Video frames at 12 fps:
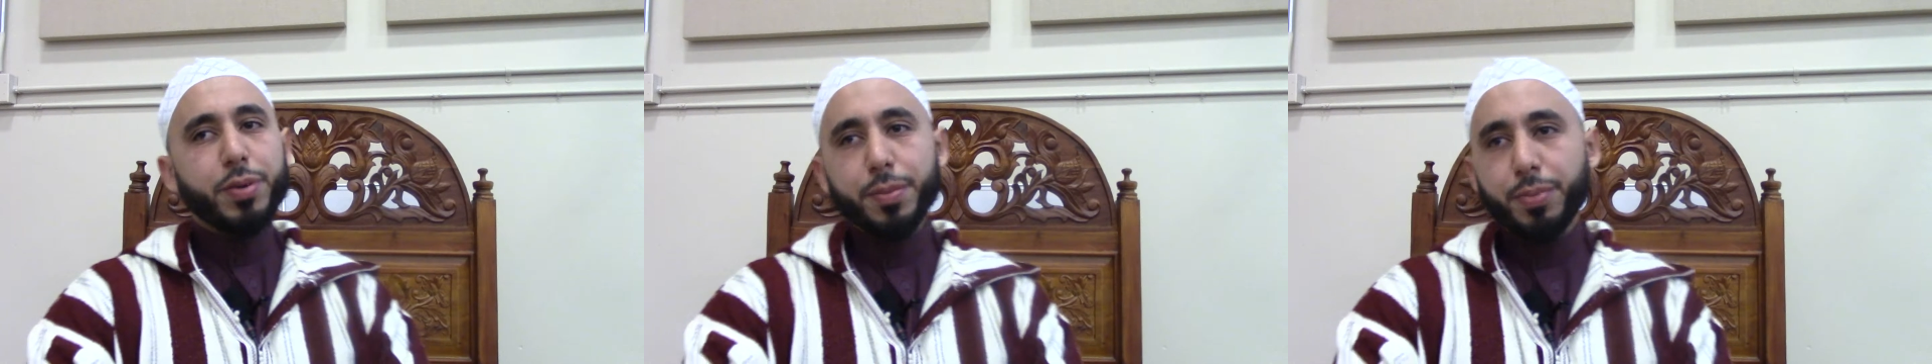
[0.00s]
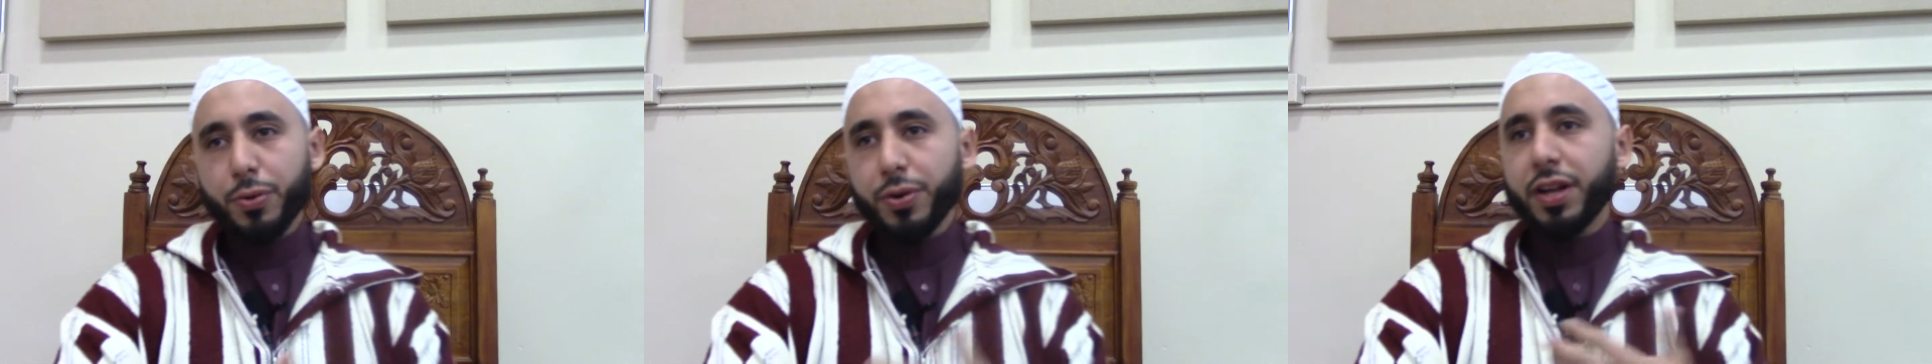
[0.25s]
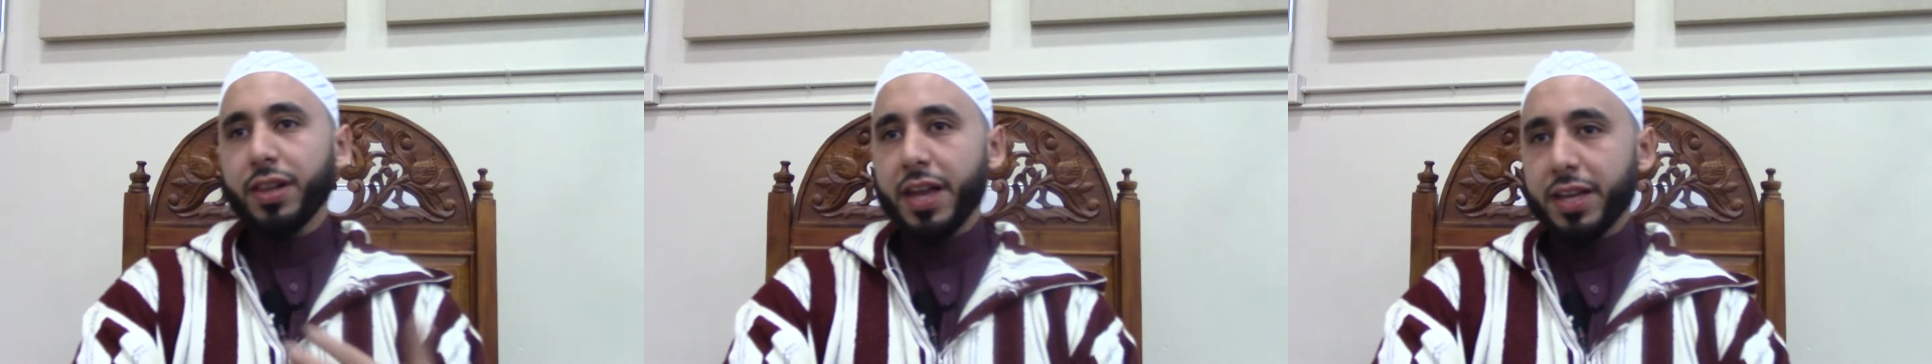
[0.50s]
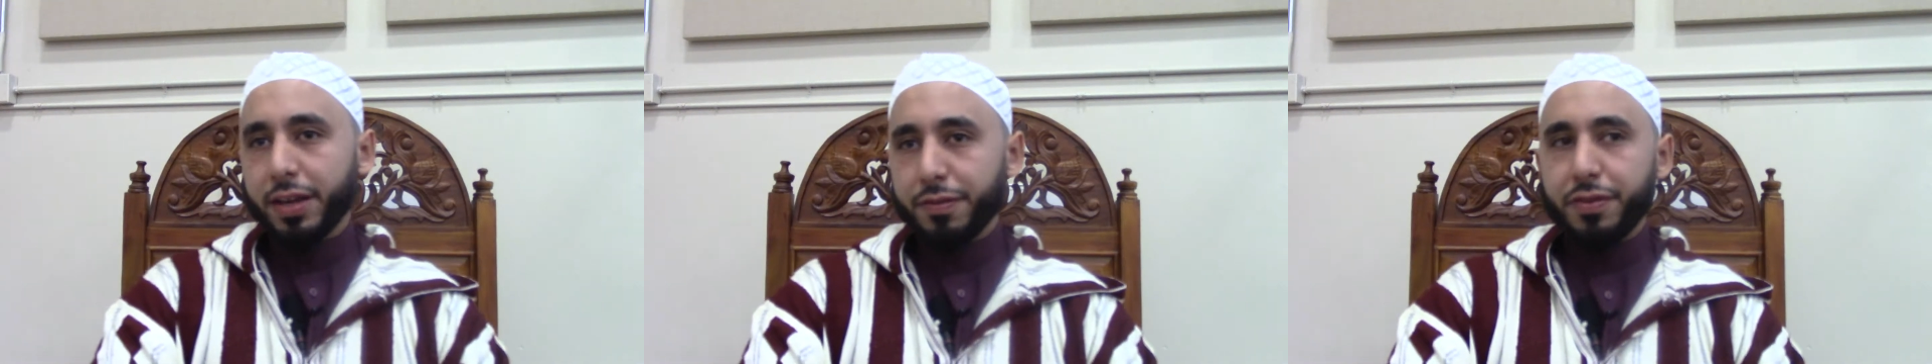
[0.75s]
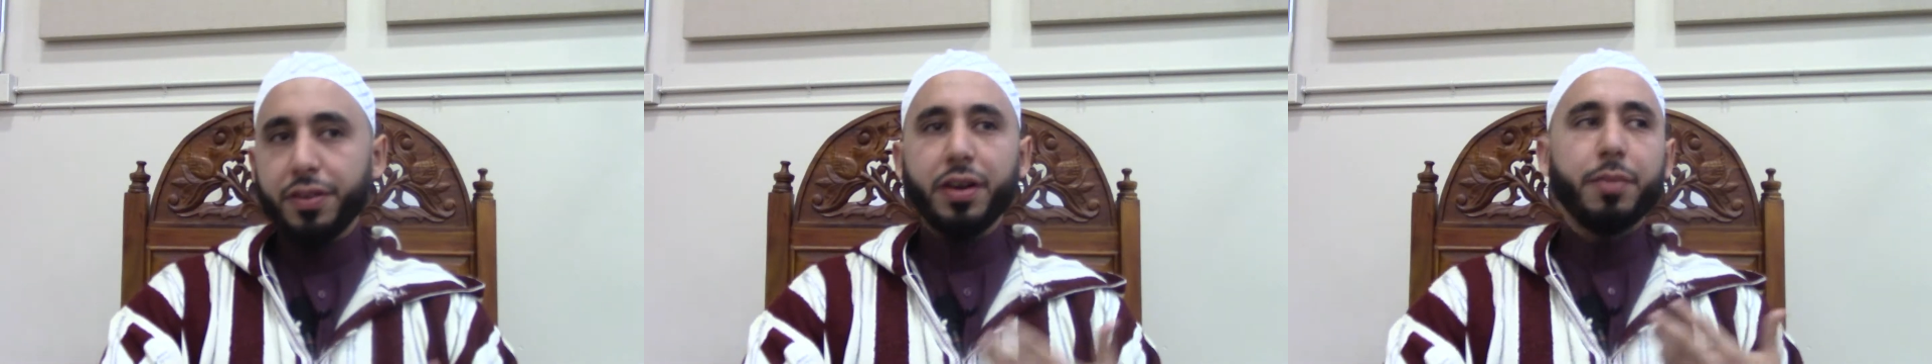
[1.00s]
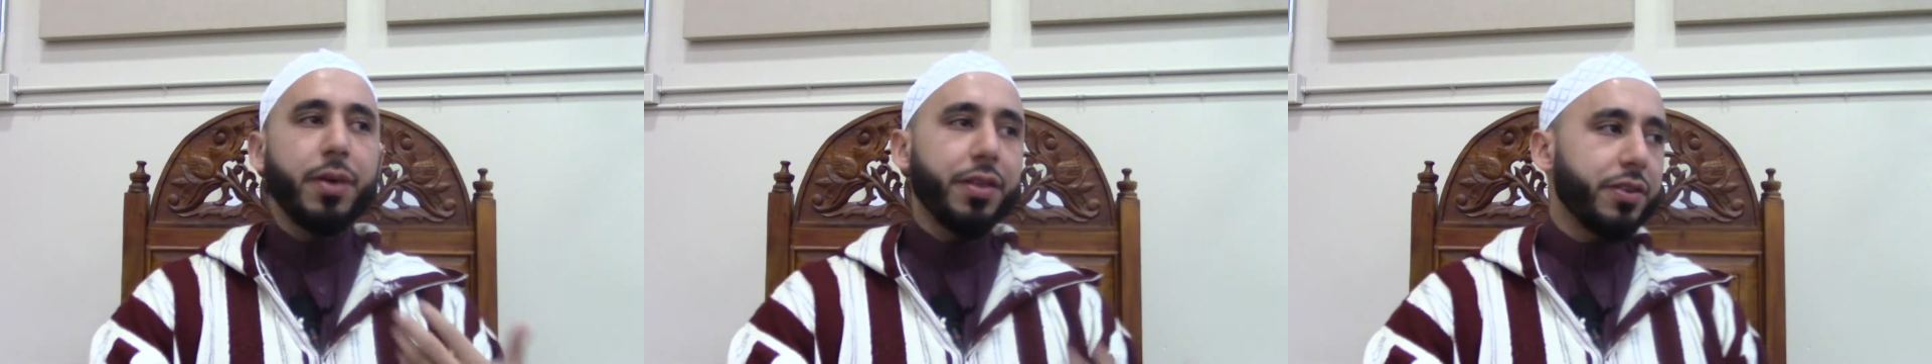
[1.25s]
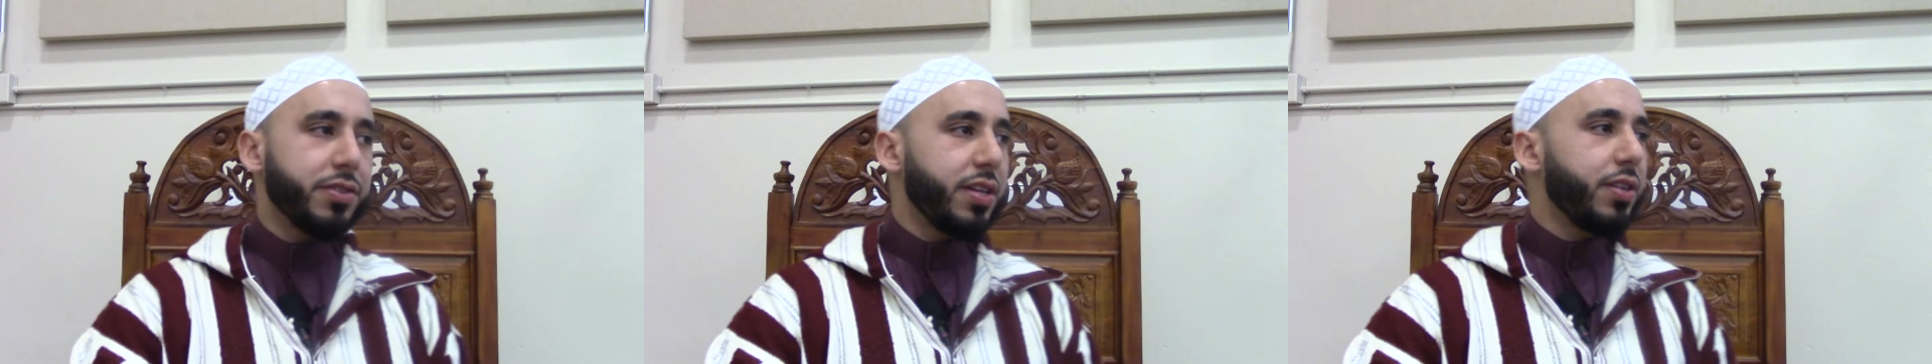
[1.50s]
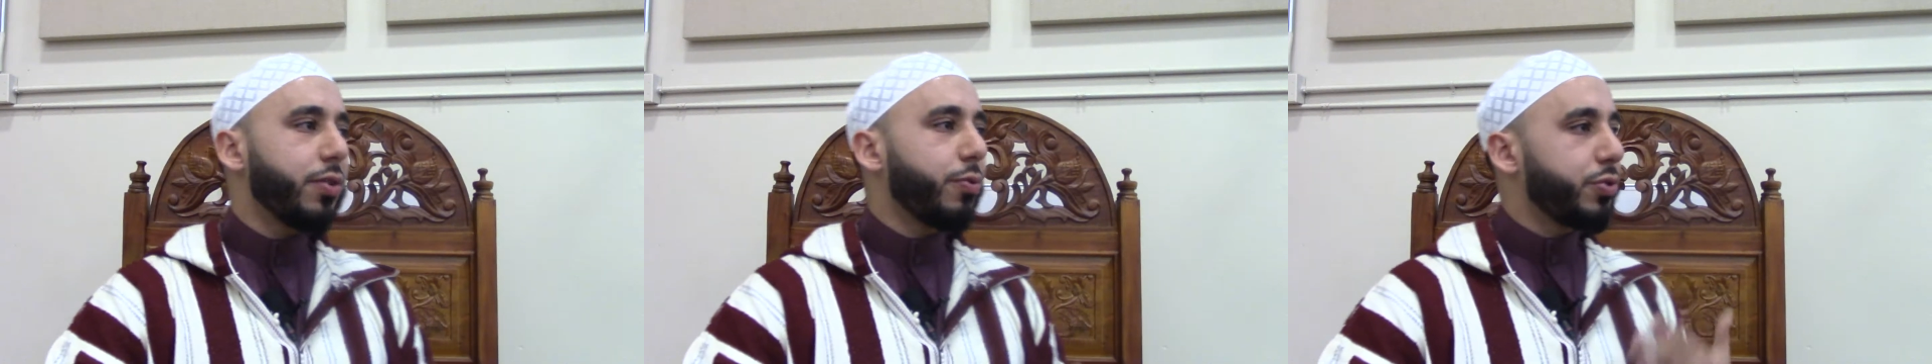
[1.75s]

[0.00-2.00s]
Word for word: people wouldn't like it for their mothers either.